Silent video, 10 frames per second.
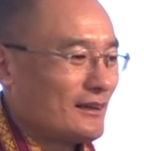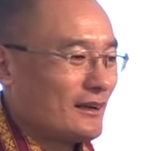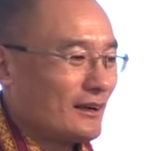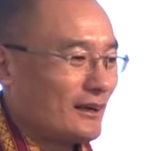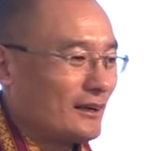
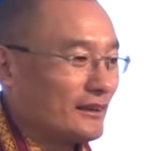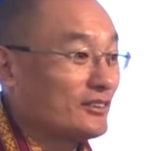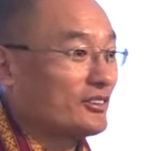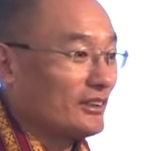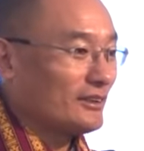
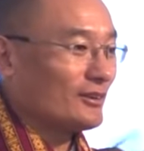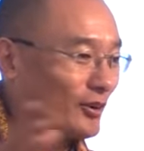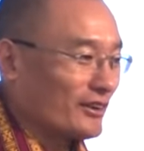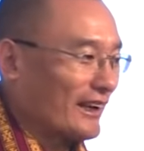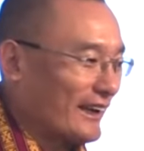It's still
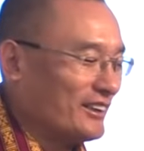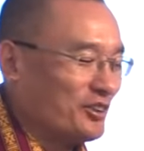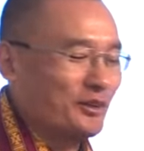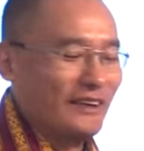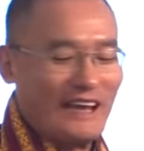online,
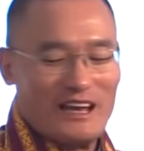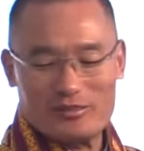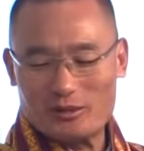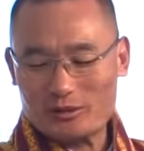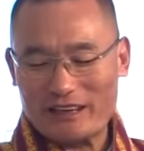you can have
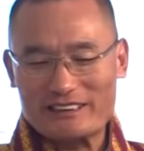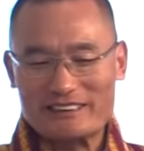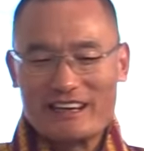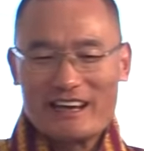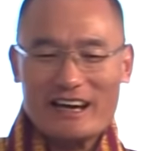a look at
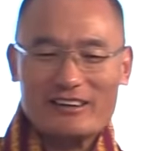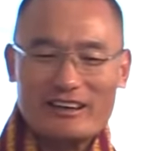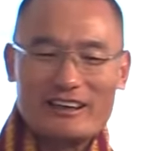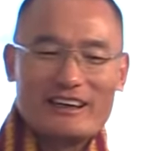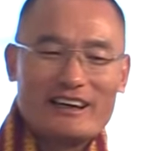it.
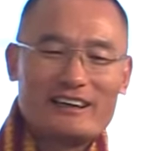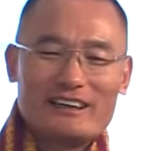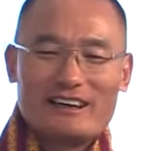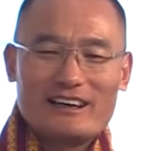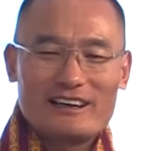
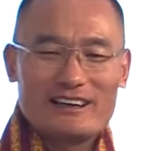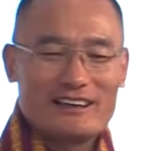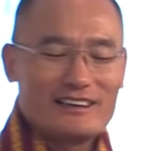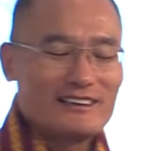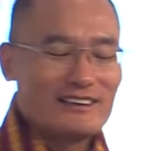
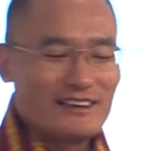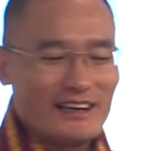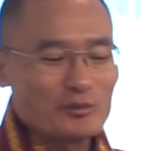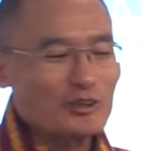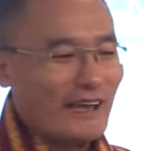
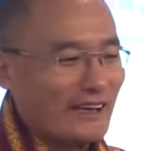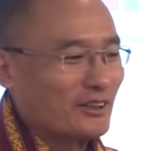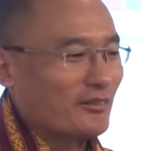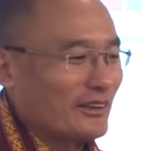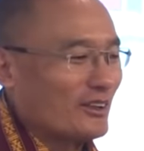I'm not
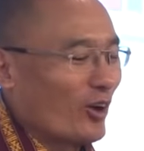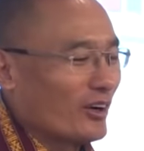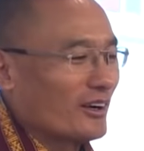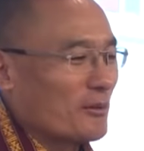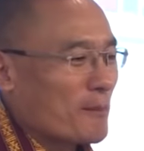active any
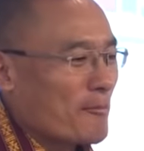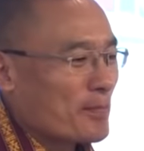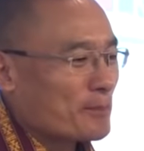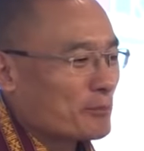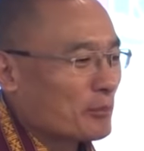longer,
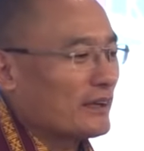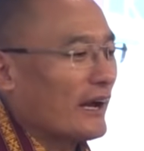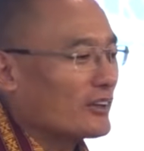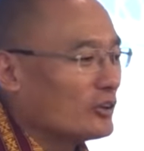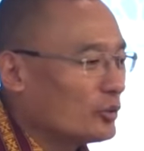but
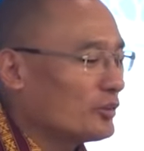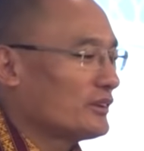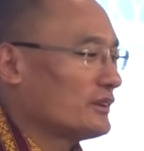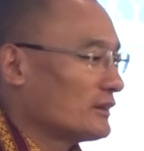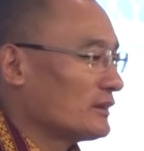I
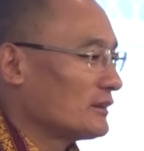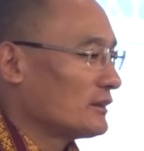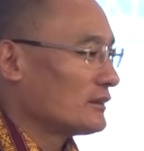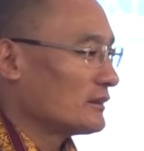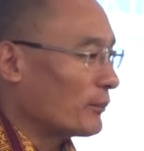used
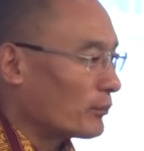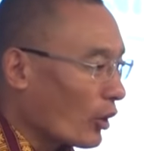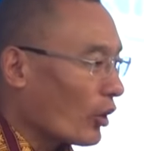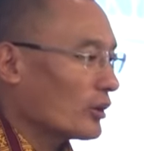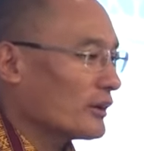the
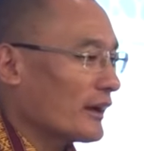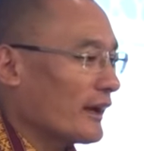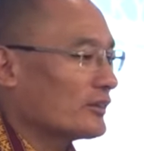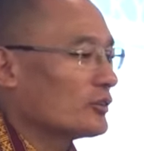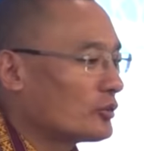blog
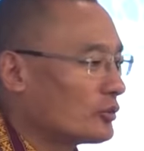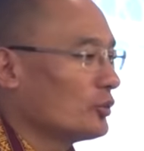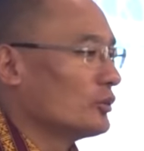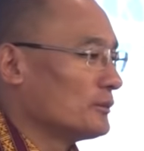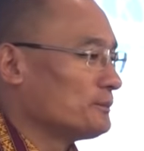as a
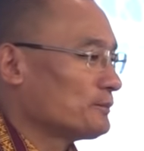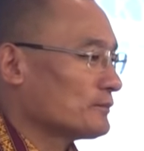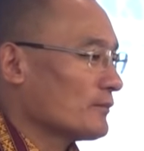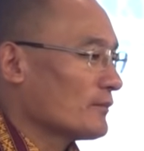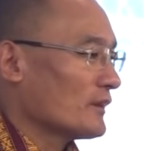tool
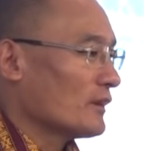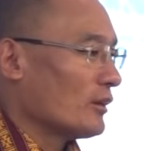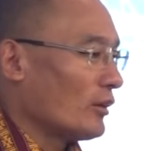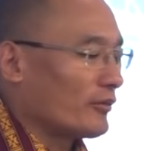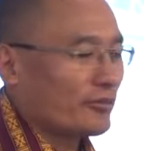
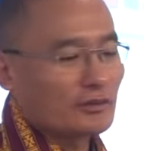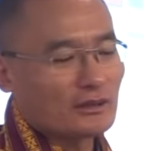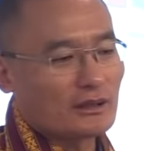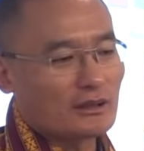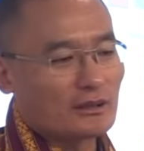of
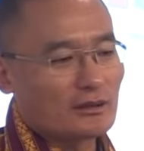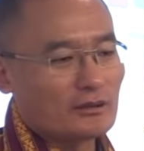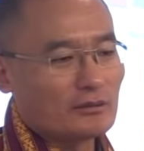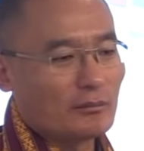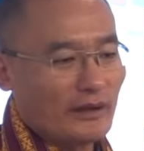
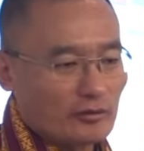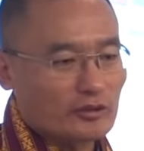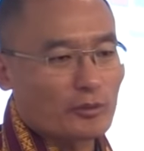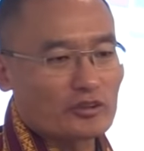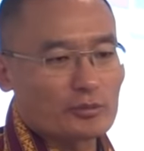my
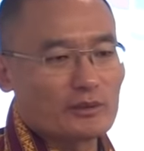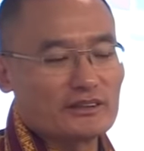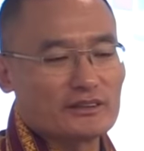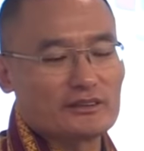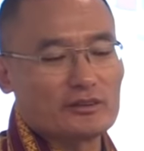
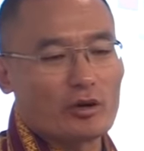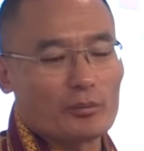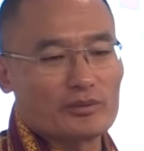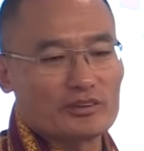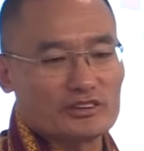responsibilities in the
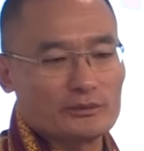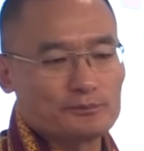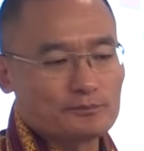opposition.